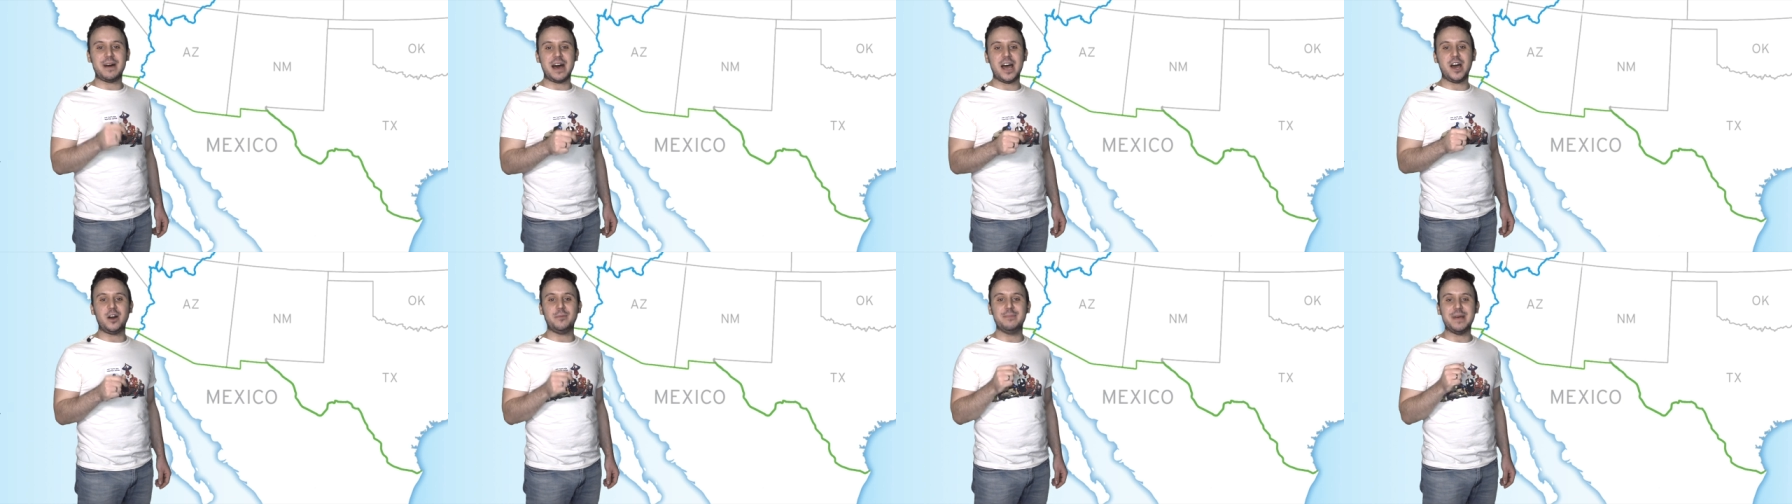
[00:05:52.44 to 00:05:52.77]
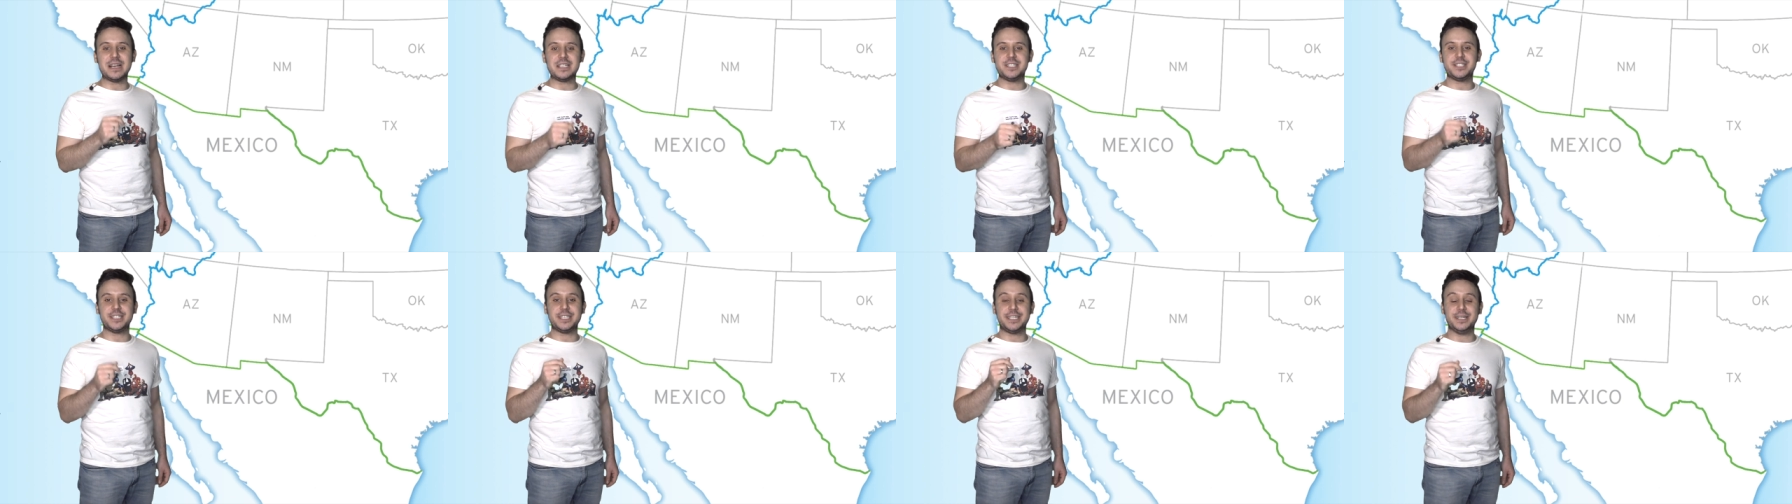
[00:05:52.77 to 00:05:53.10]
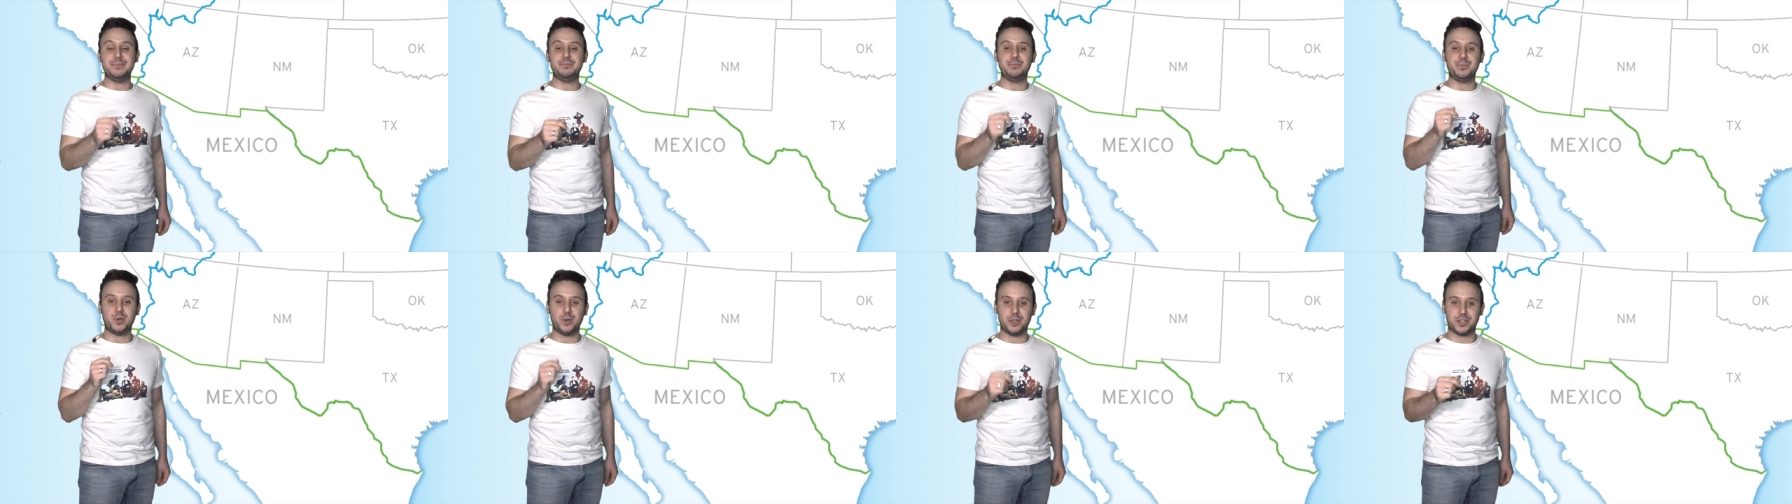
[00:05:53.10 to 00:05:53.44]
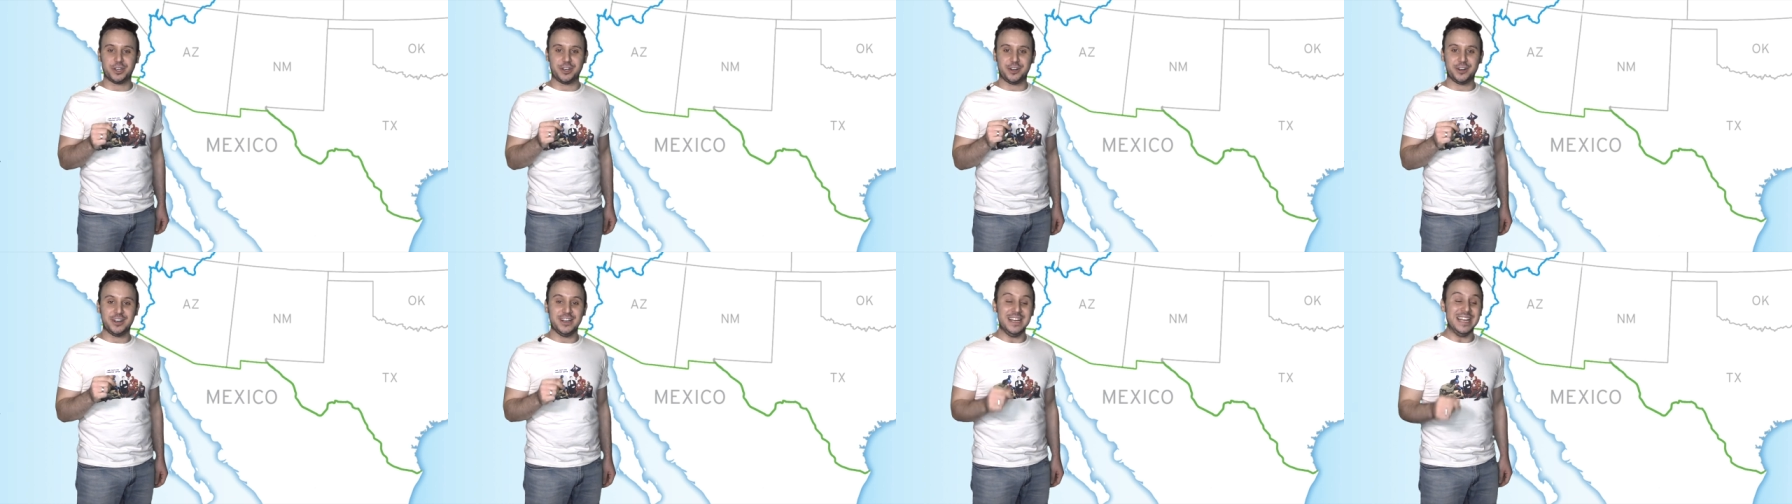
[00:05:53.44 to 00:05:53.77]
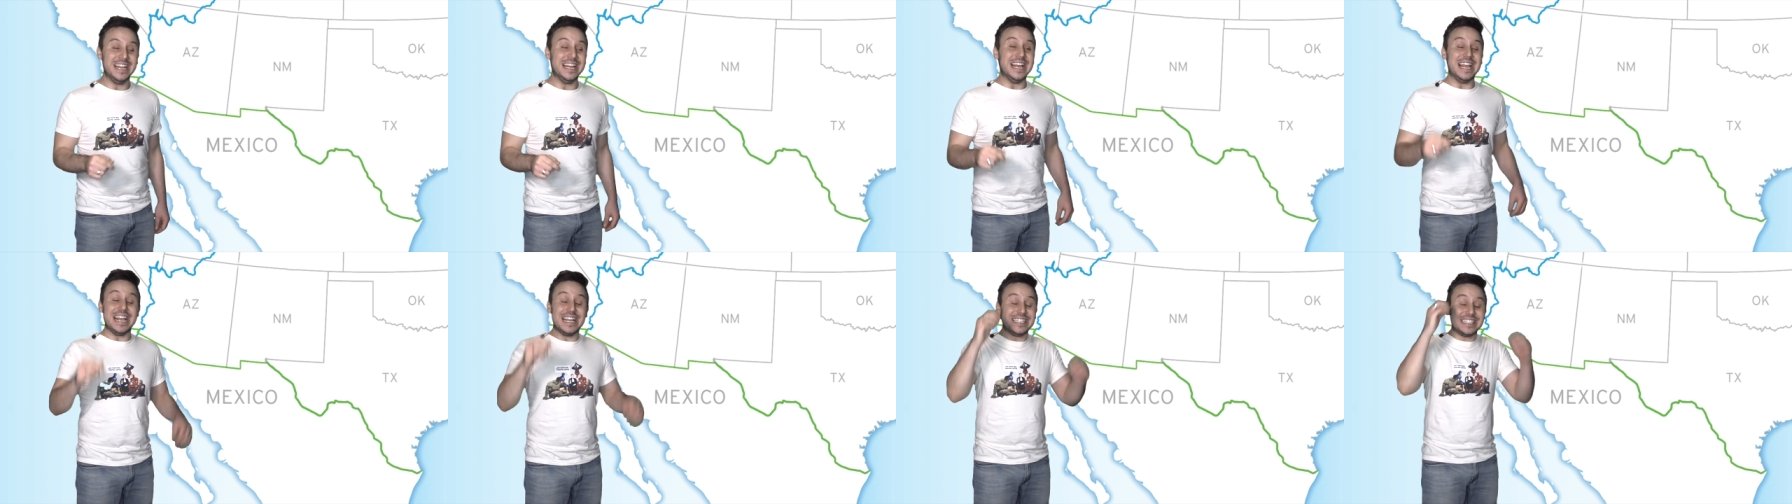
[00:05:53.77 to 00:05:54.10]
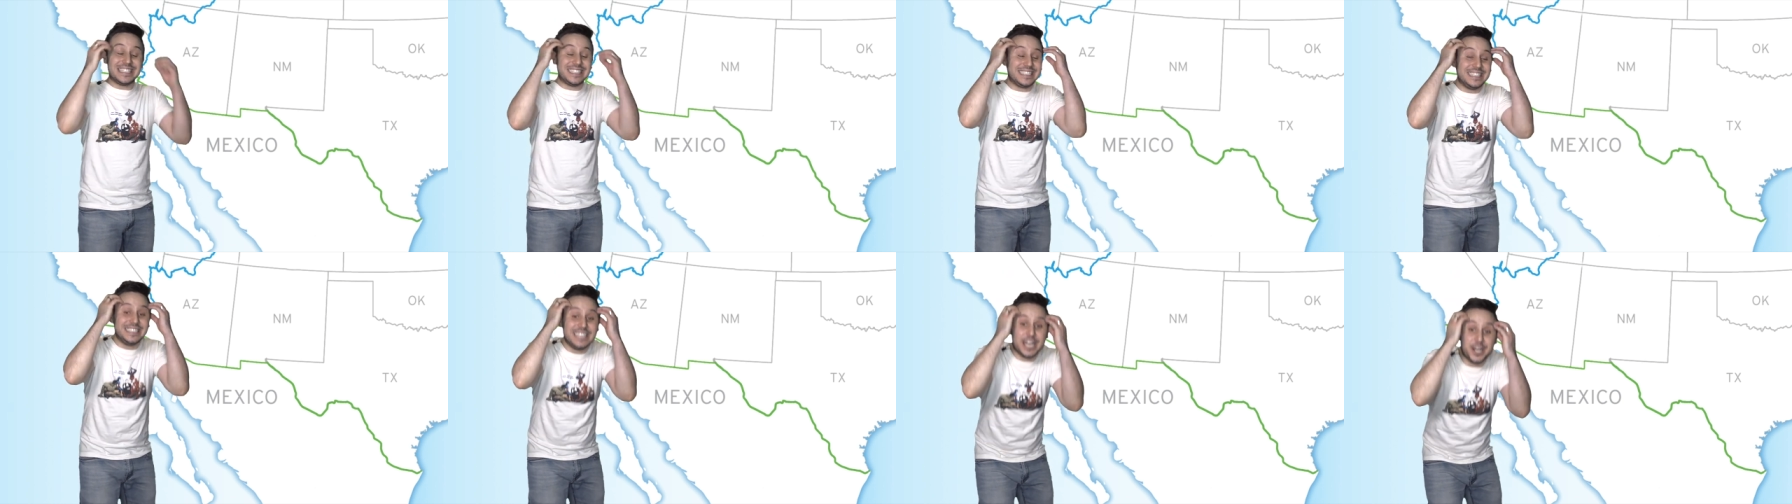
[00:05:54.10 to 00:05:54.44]
mile Mexican border is
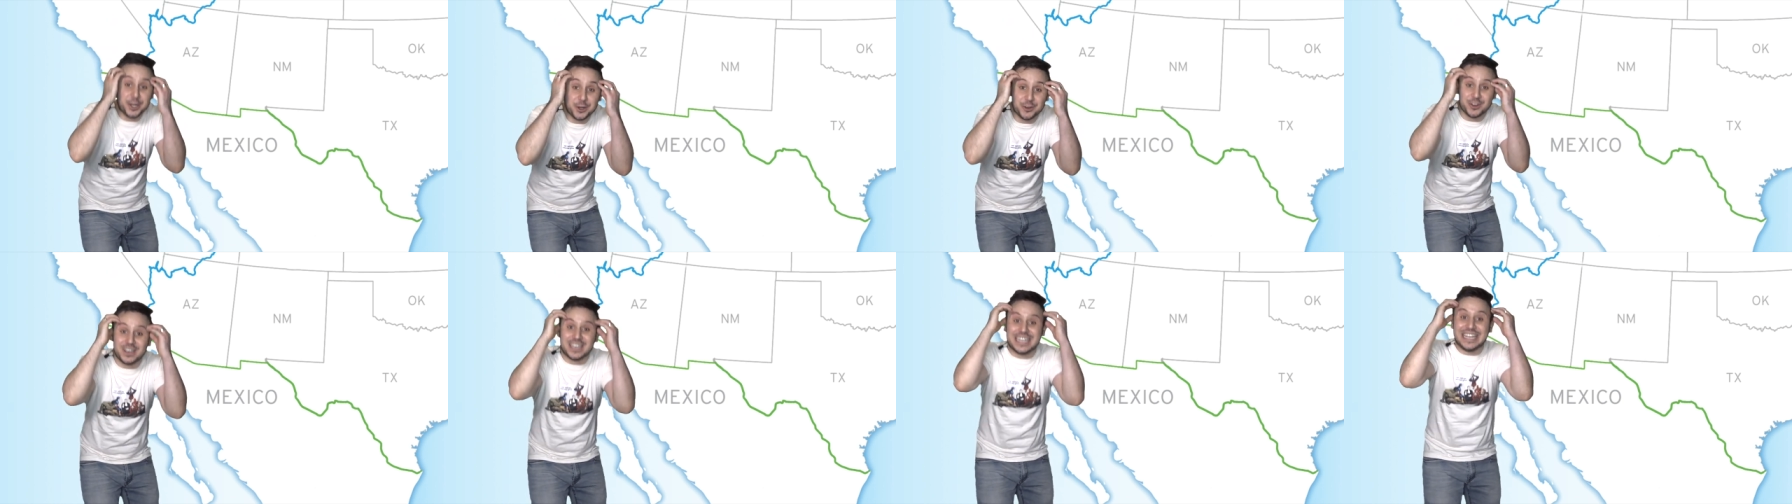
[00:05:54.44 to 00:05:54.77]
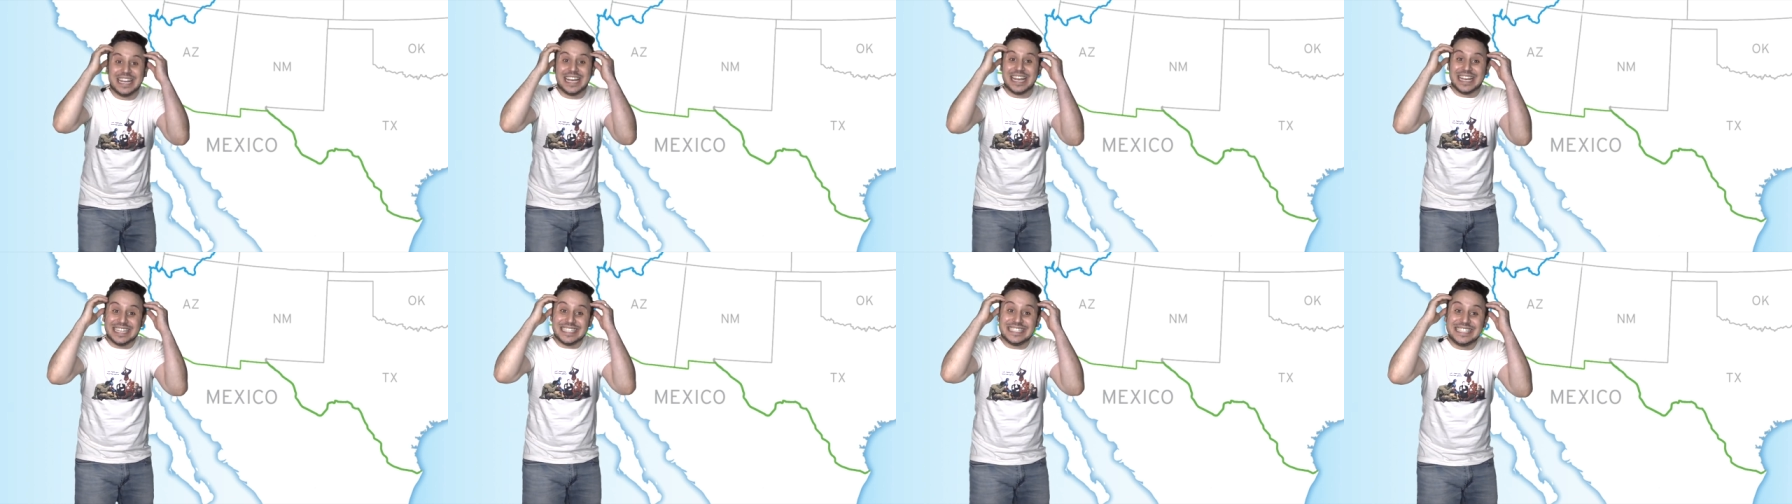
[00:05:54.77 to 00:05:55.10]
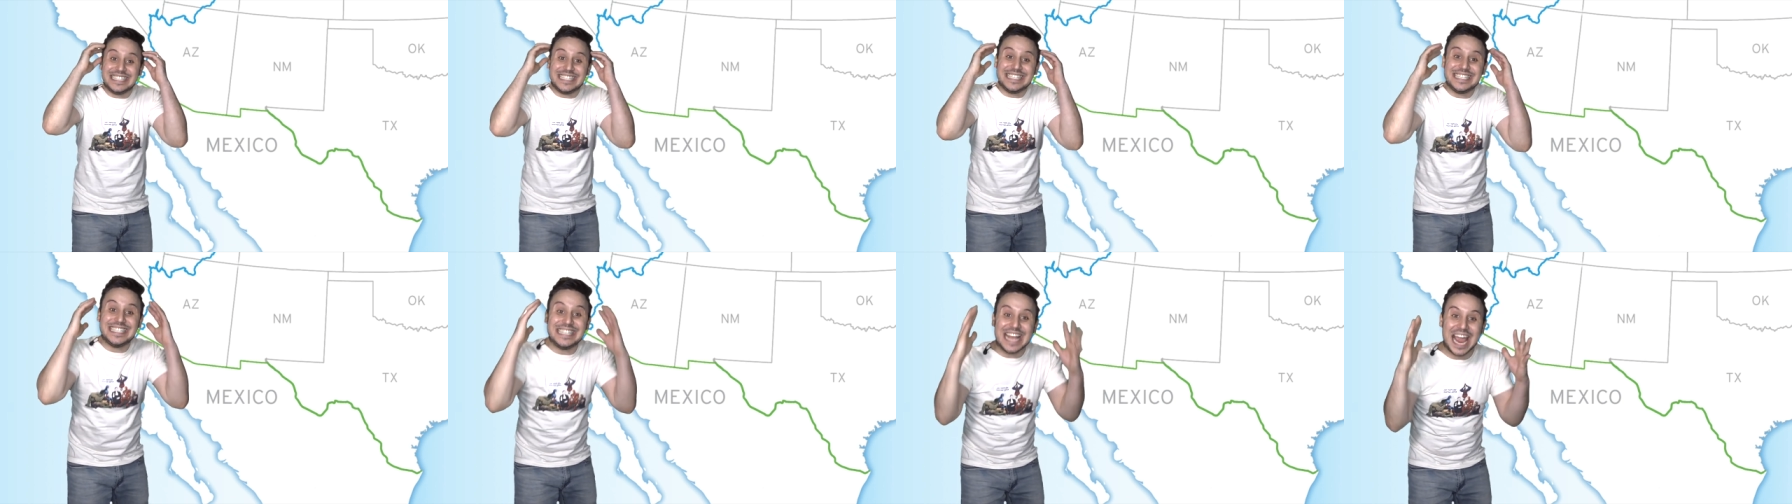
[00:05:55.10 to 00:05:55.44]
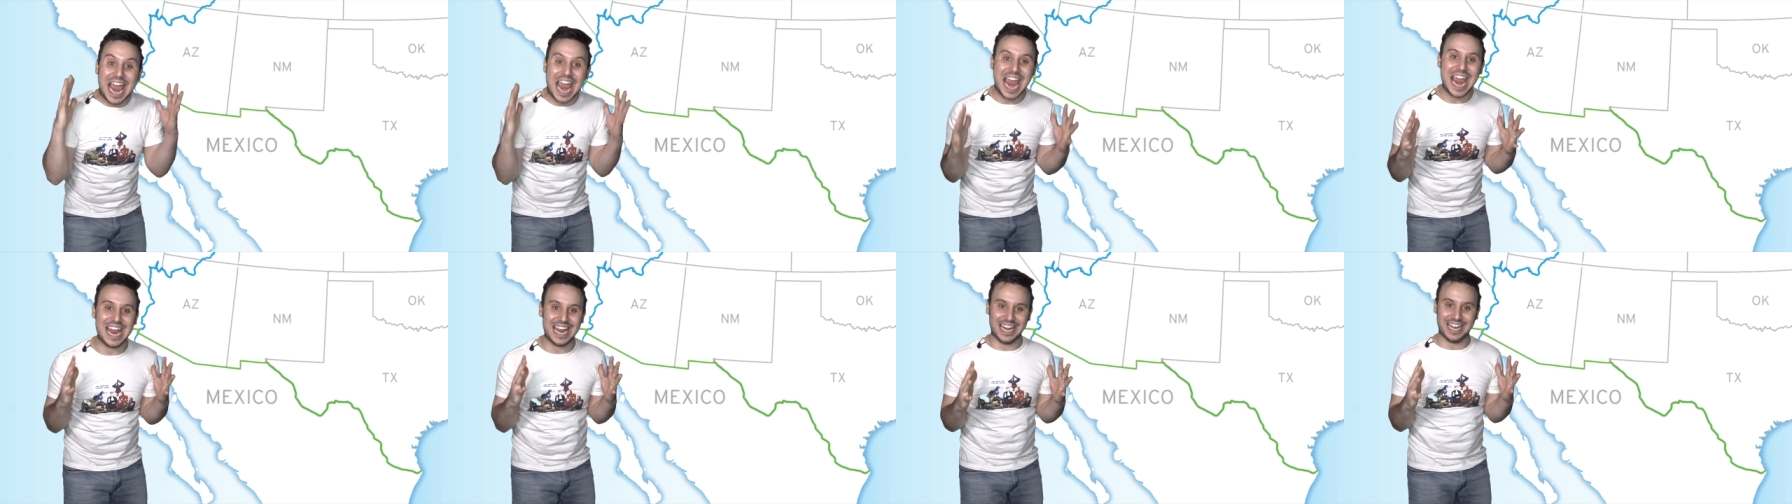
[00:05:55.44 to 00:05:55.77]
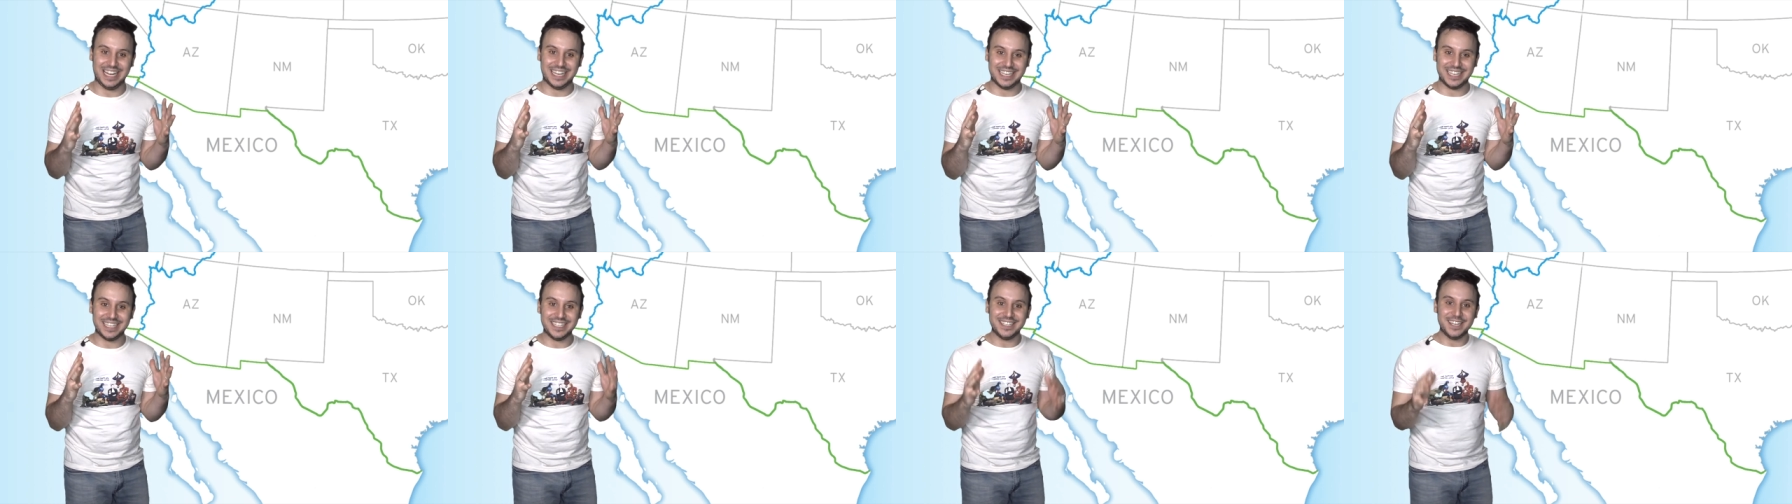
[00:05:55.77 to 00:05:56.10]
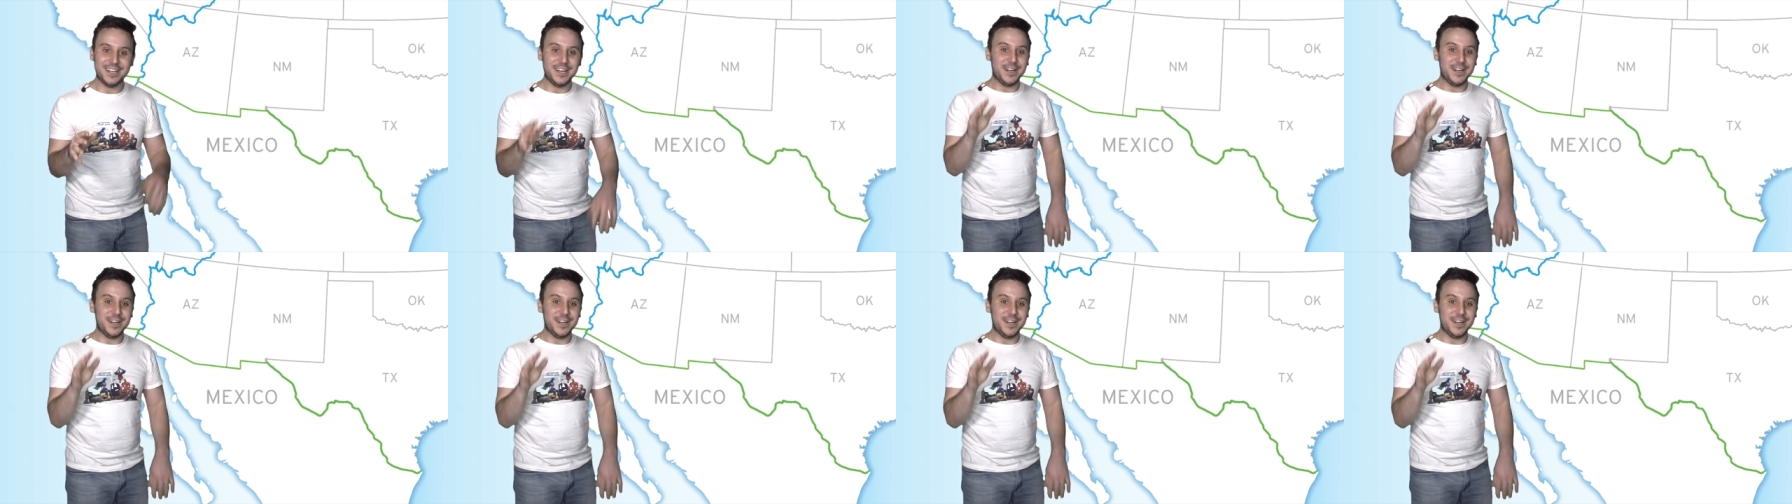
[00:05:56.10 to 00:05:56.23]
literally insane.